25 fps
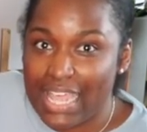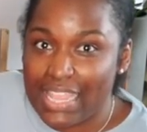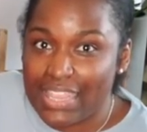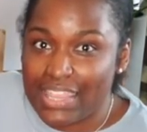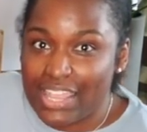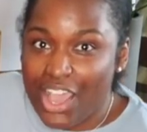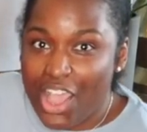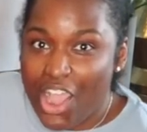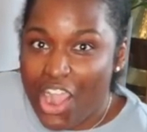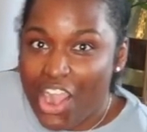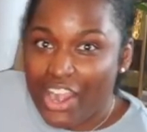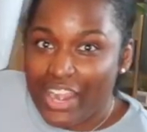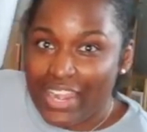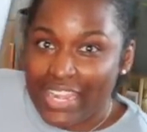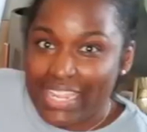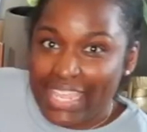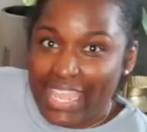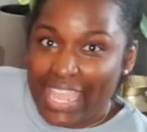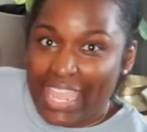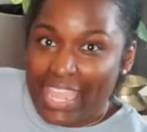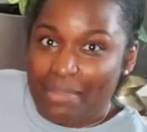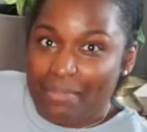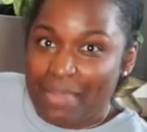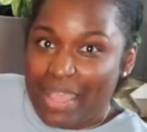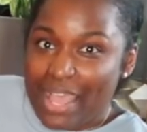The heart
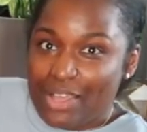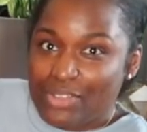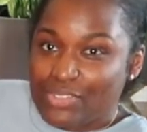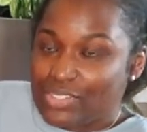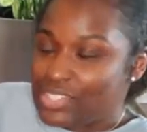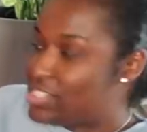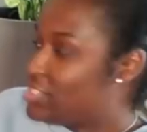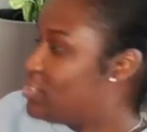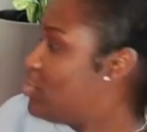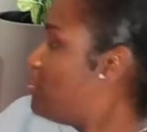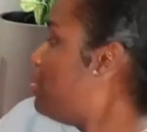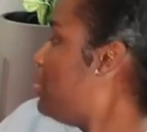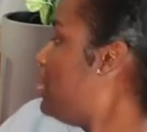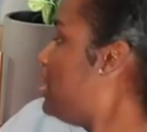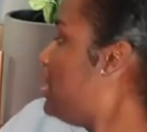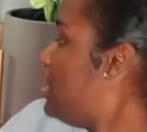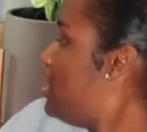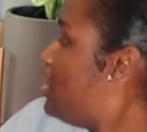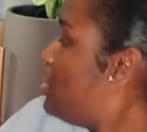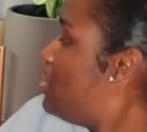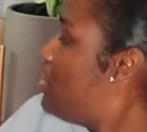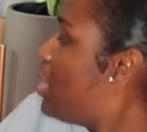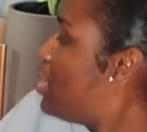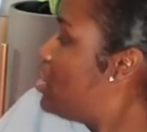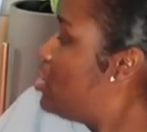came out super
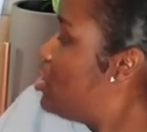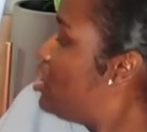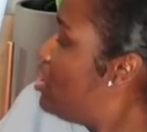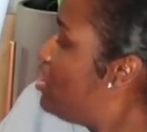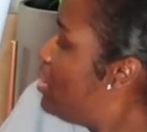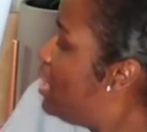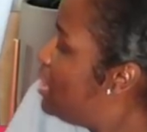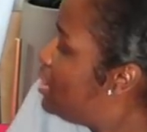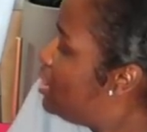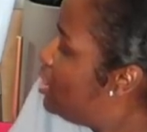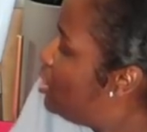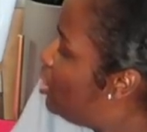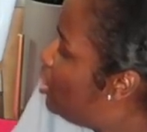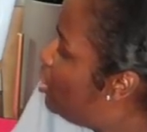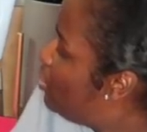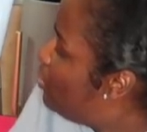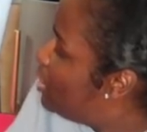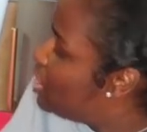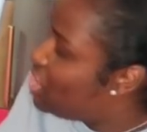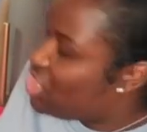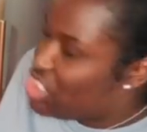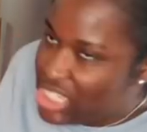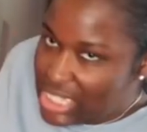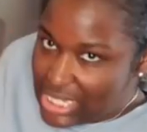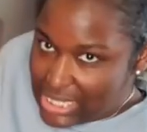cute. I'll show that to you
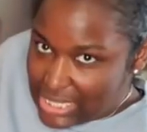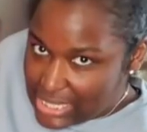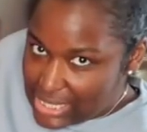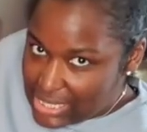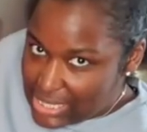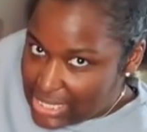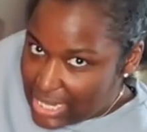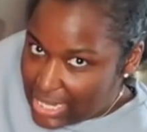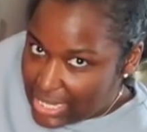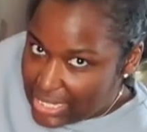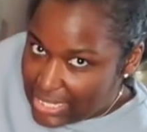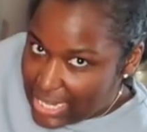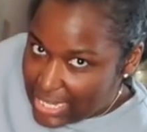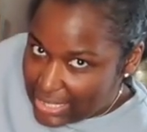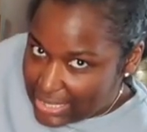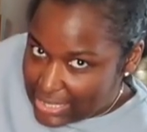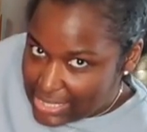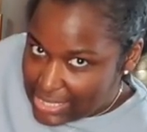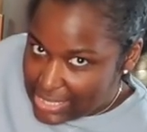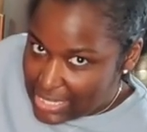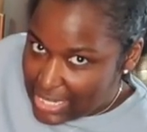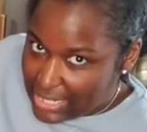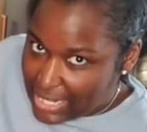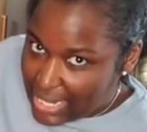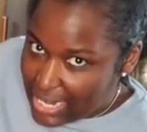in just a second. I
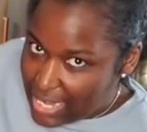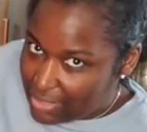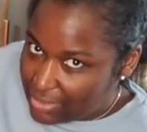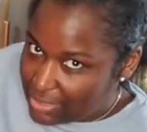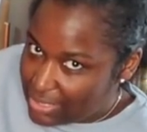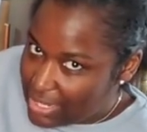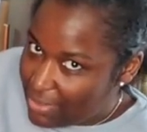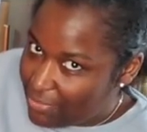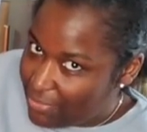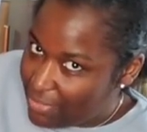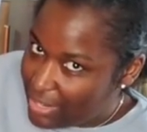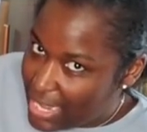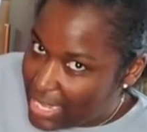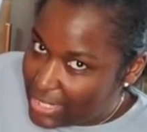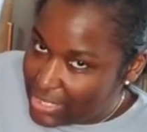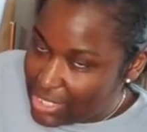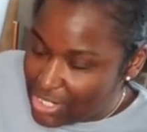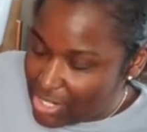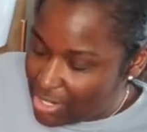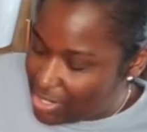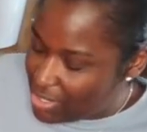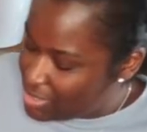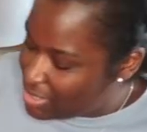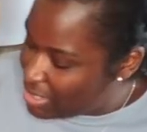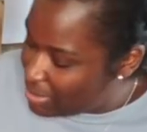just sat down and I forgot to
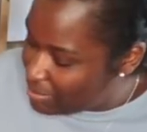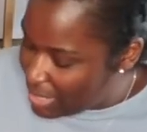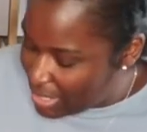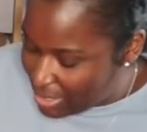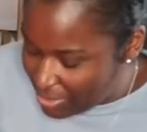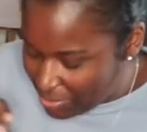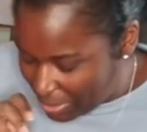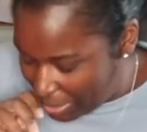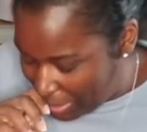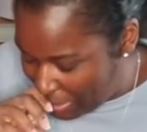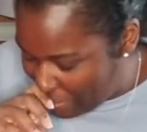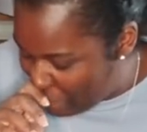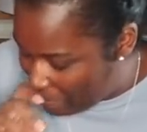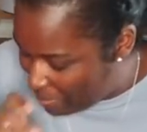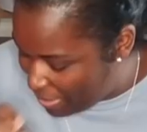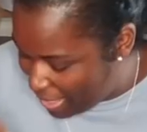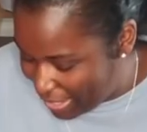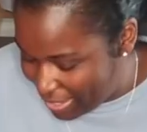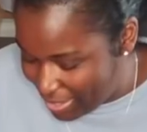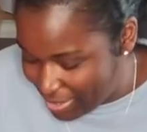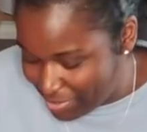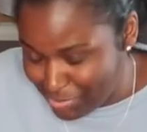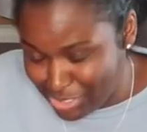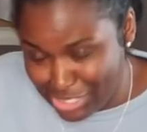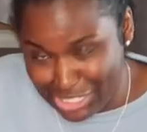show you, so I'm not gonna get
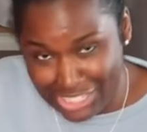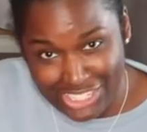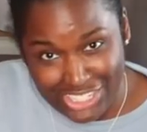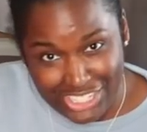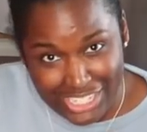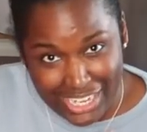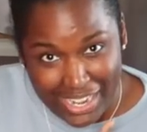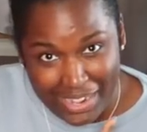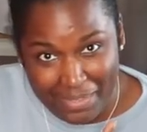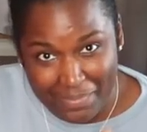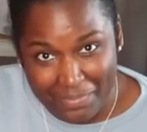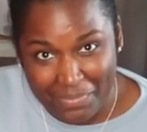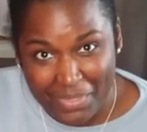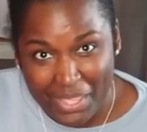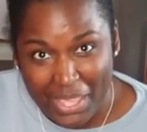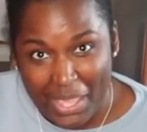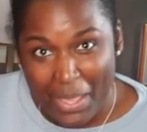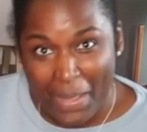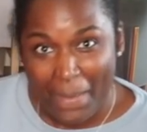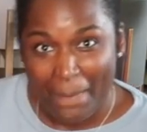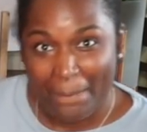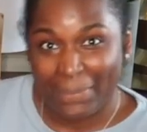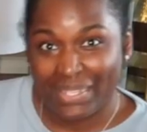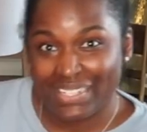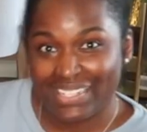back up just yet.
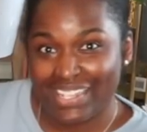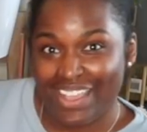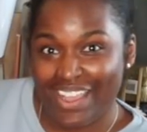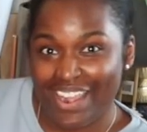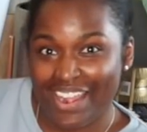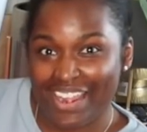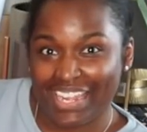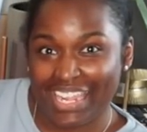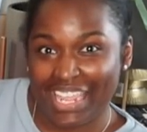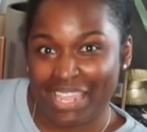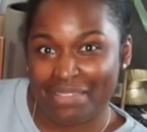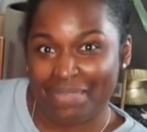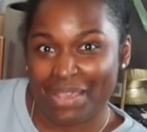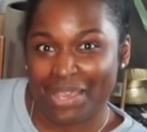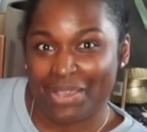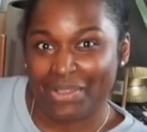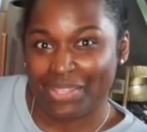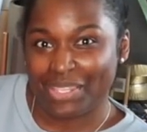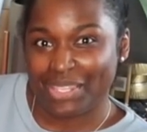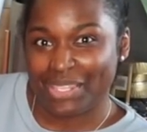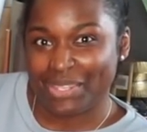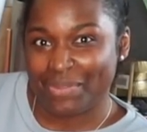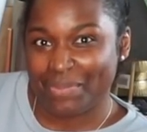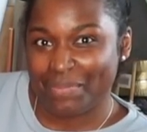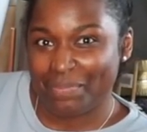But the heart came
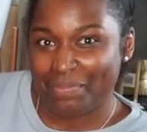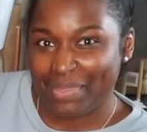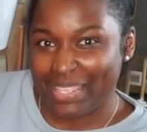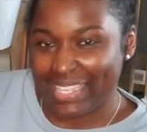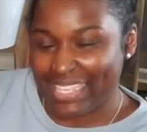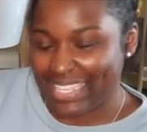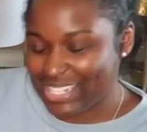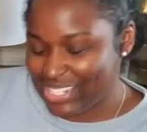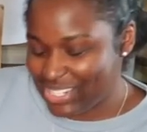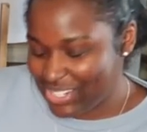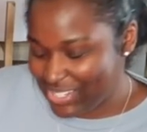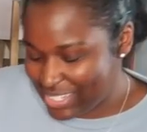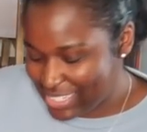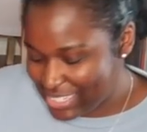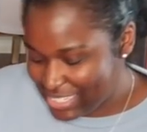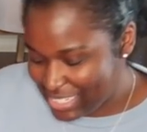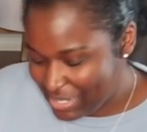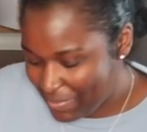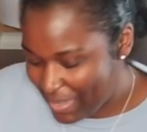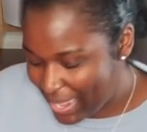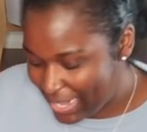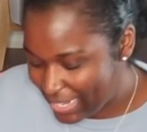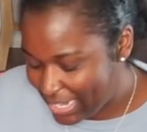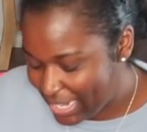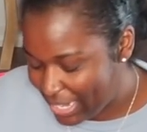out cute and pink, as you can see
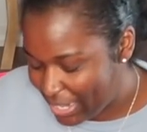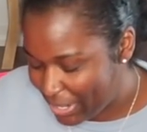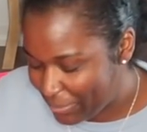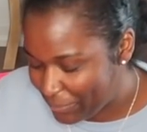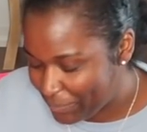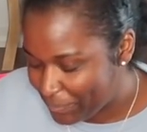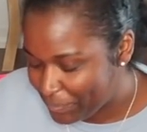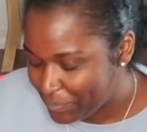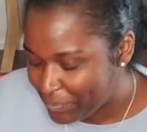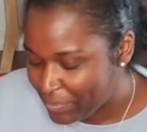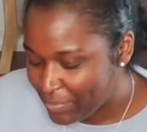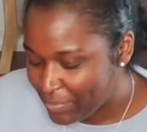back here.